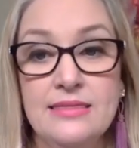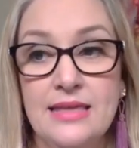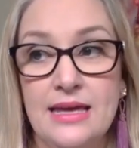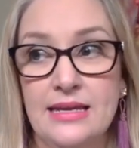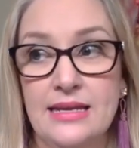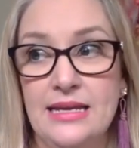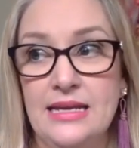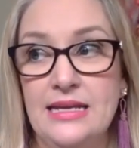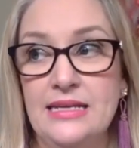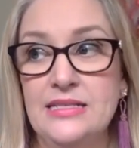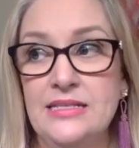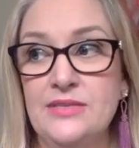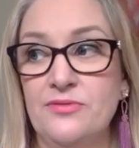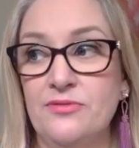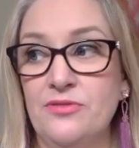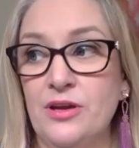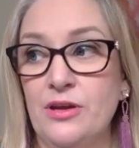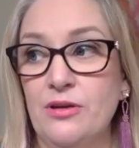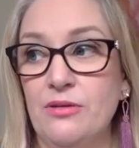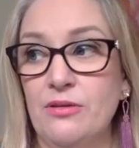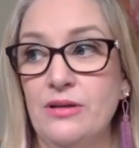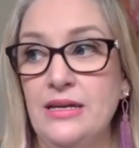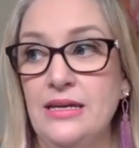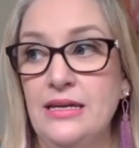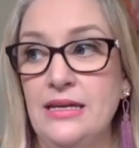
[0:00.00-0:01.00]
that is
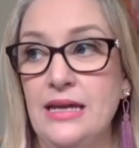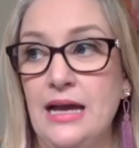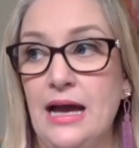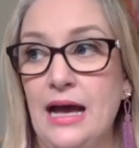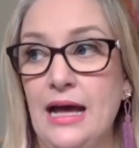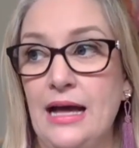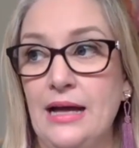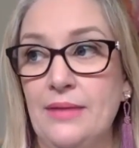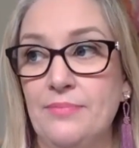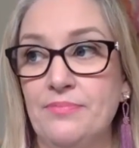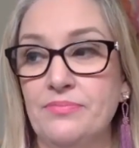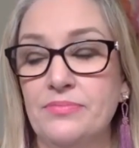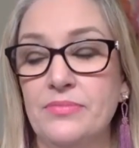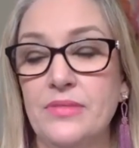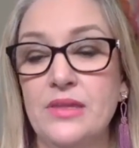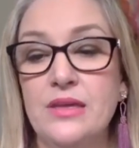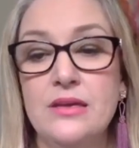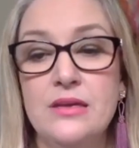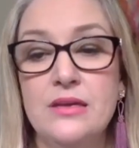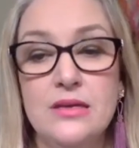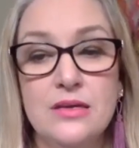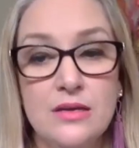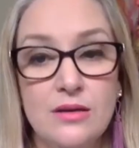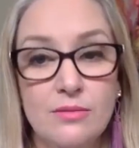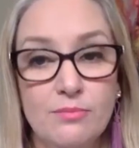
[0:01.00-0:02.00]
very
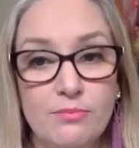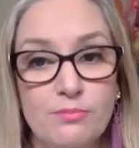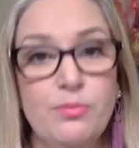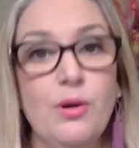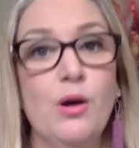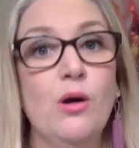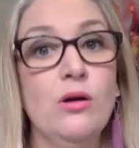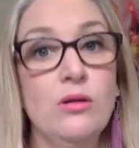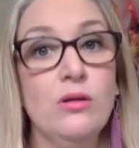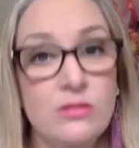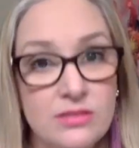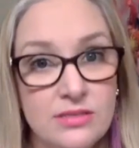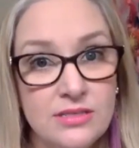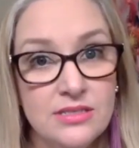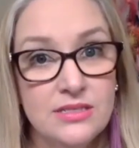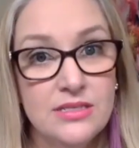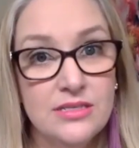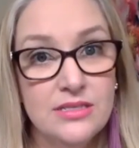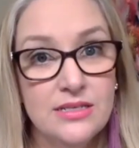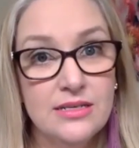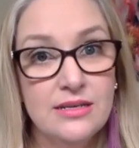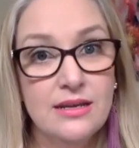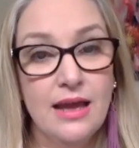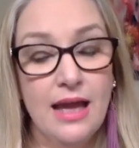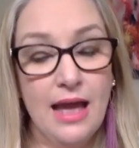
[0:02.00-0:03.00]

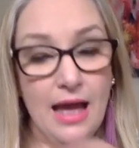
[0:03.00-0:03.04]
boxed